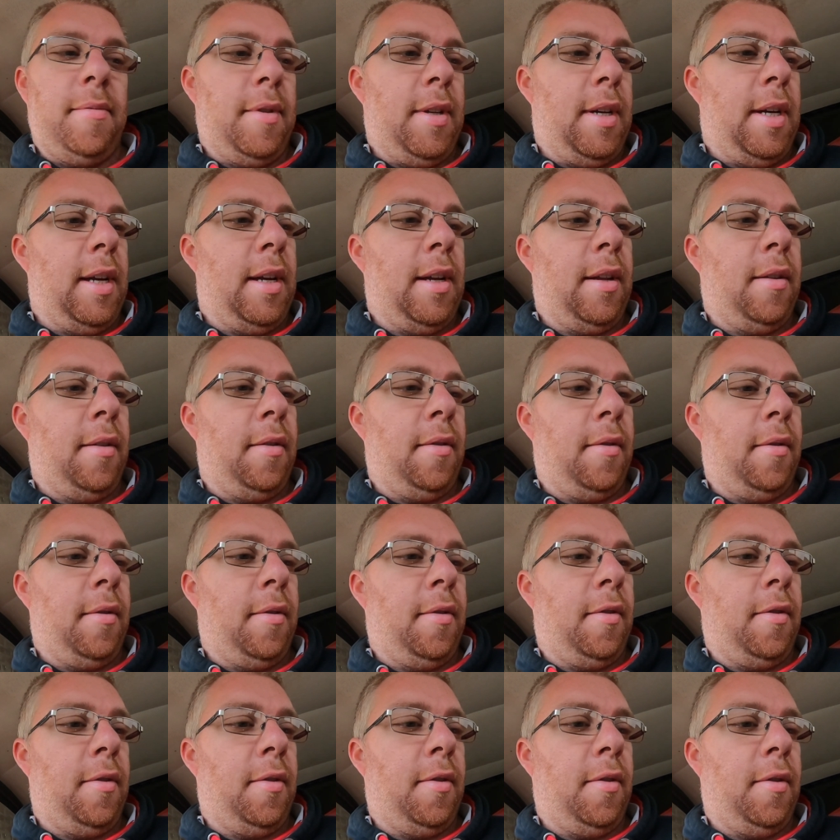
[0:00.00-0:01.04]
and
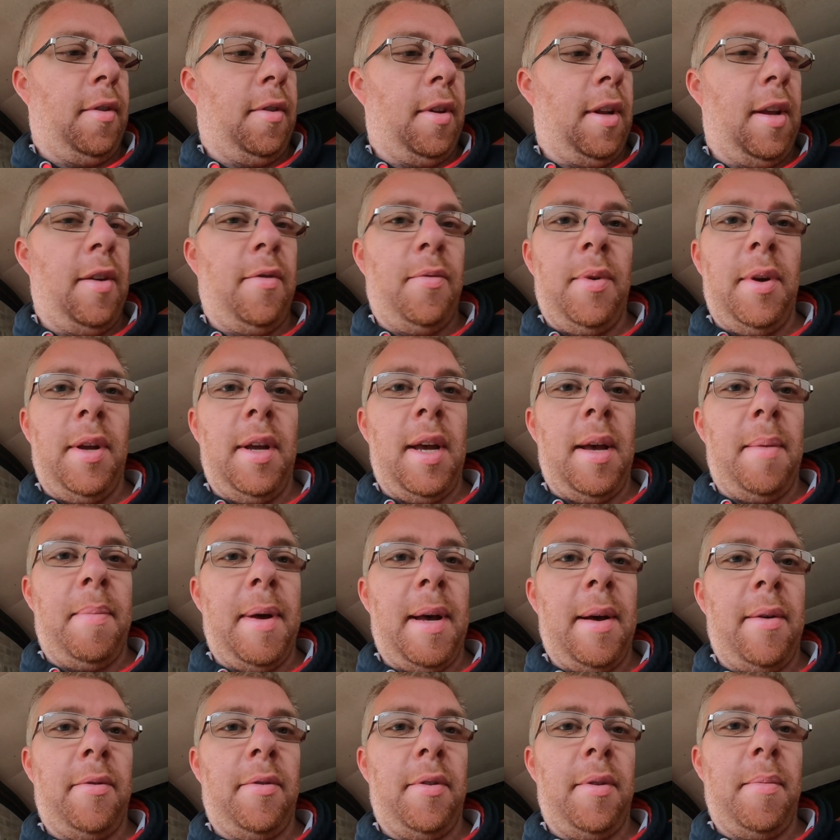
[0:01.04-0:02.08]
see if we can get
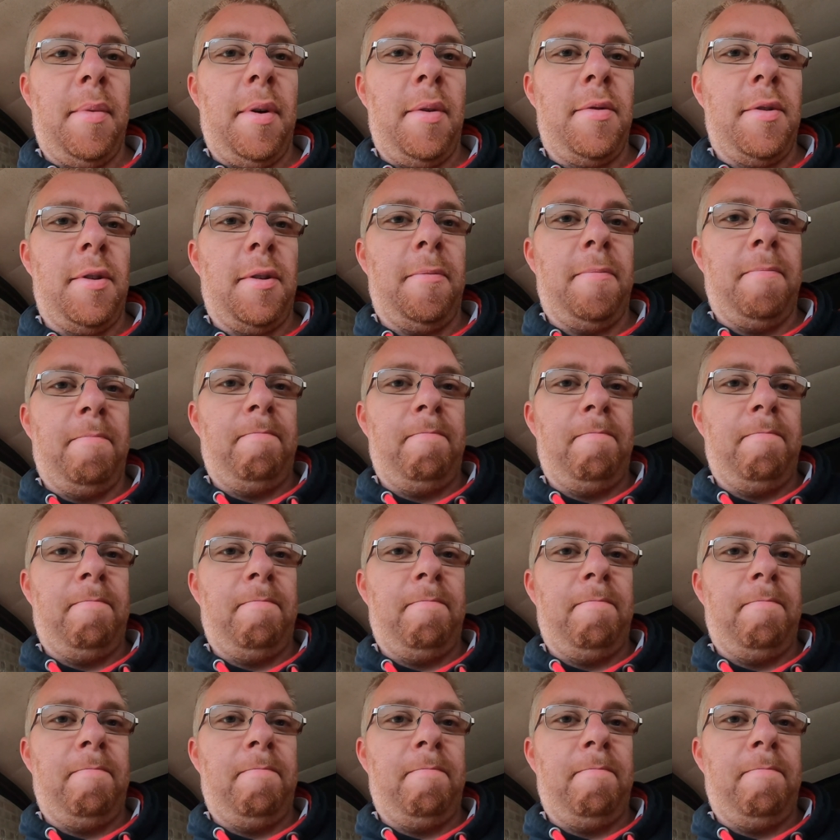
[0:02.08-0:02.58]
power to the motor.